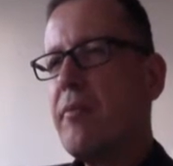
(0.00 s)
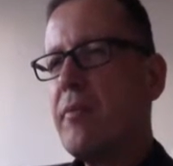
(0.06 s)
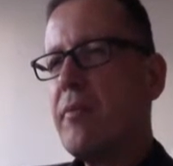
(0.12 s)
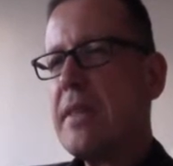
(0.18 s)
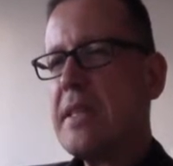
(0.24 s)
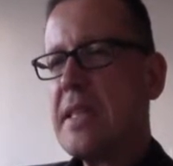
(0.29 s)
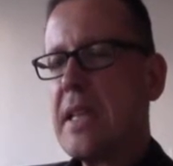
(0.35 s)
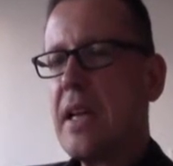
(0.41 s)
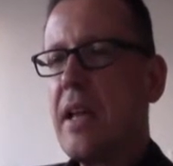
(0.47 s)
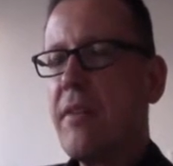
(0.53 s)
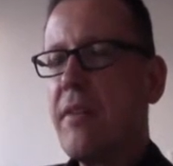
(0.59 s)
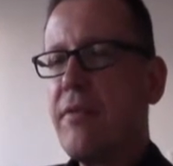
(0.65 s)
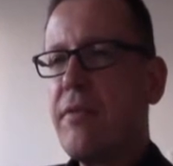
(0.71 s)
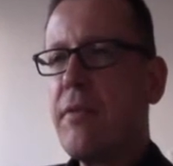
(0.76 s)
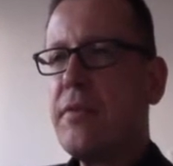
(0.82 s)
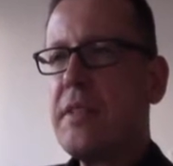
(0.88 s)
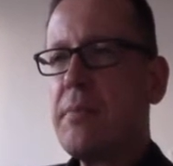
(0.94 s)
we still
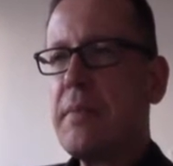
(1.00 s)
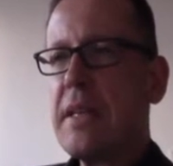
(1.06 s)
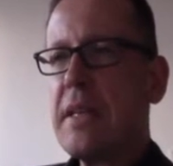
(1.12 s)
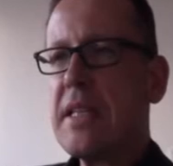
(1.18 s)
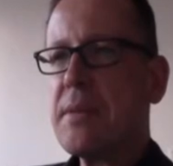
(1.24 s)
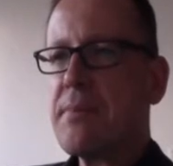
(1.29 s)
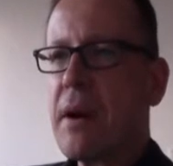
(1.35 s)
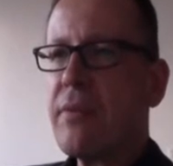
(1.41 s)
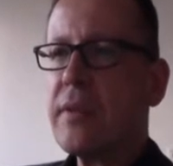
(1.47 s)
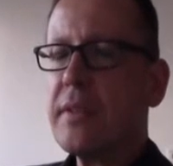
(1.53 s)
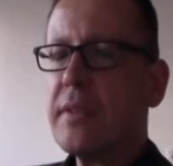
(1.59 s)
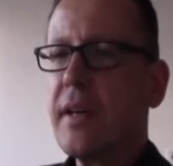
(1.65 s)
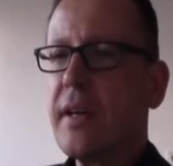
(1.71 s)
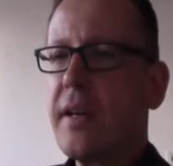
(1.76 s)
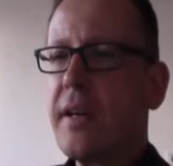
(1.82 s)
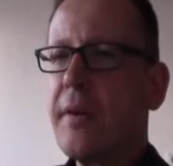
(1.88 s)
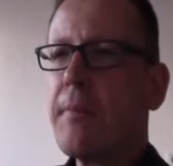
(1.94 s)
have 50 minutes buffer
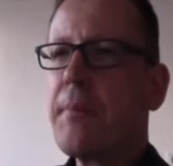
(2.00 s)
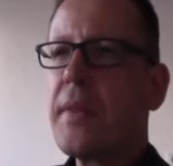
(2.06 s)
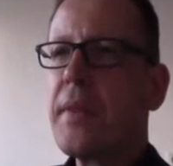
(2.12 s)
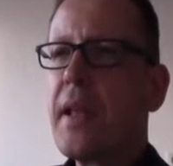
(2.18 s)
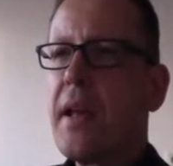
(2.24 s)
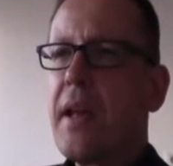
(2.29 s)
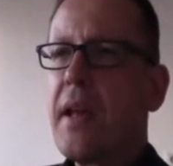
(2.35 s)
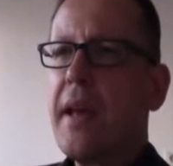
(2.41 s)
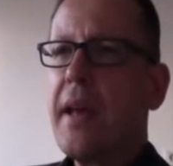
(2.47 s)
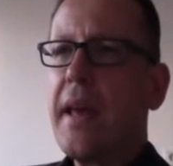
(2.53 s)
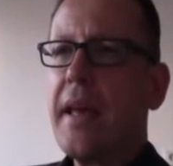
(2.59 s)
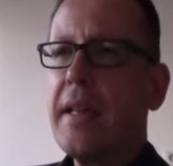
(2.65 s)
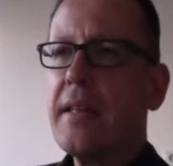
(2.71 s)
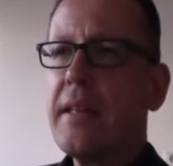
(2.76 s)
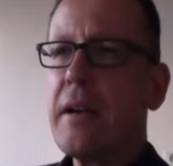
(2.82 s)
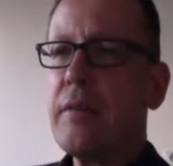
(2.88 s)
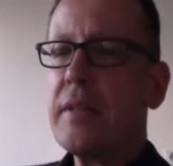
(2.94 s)
time,
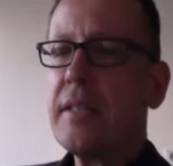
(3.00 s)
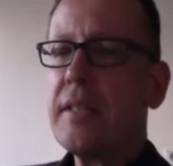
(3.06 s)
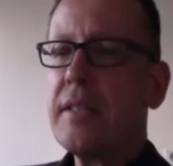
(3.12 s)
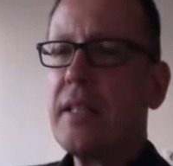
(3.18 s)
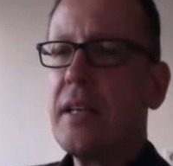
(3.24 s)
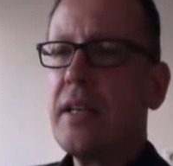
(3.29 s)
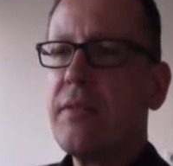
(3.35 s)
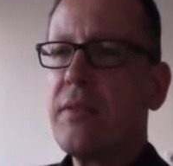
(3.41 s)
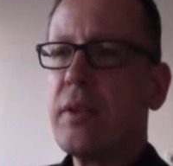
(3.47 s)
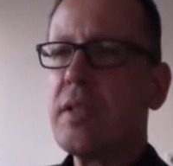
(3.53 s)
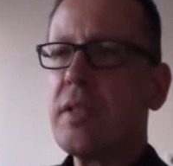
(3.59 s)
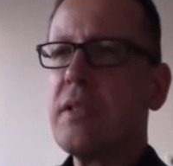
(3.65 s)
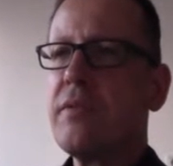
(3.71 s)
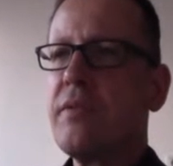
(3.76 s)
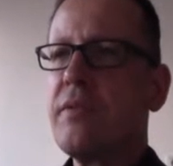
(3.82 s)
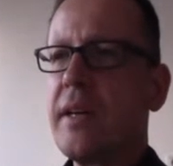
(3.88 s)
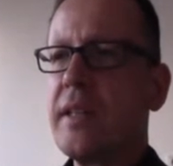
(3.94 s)
and there is still the
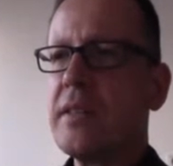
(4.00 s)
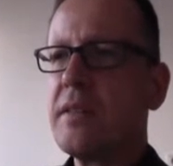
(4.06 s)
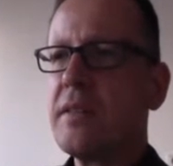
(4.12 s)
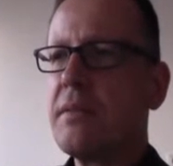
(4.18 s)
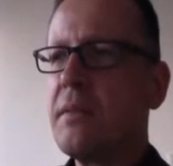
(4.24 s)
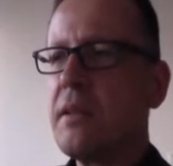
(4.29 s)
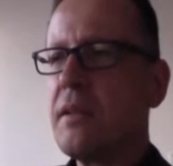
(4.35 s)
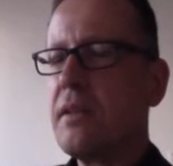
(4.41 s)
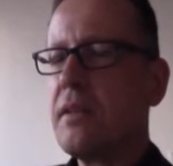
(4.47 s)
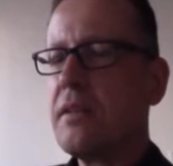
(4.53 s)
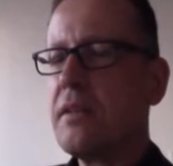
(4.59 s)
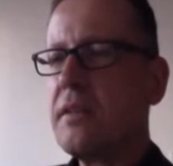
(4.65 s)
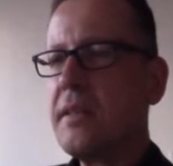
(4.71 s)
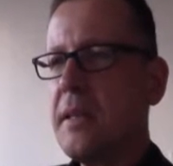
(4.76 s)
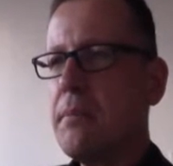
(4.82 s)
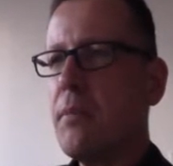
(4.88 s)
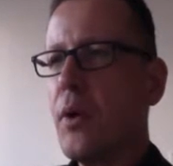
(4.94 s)
fossil-fired
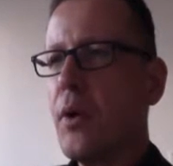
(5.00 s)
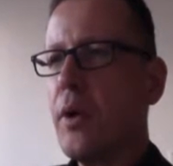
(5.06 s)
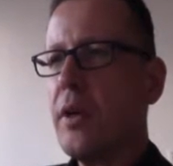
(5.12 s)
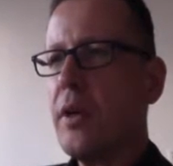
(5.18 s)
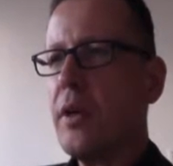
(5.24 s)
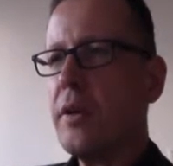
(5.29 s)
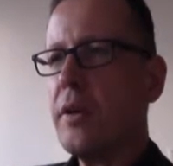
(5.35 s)
steam boiler.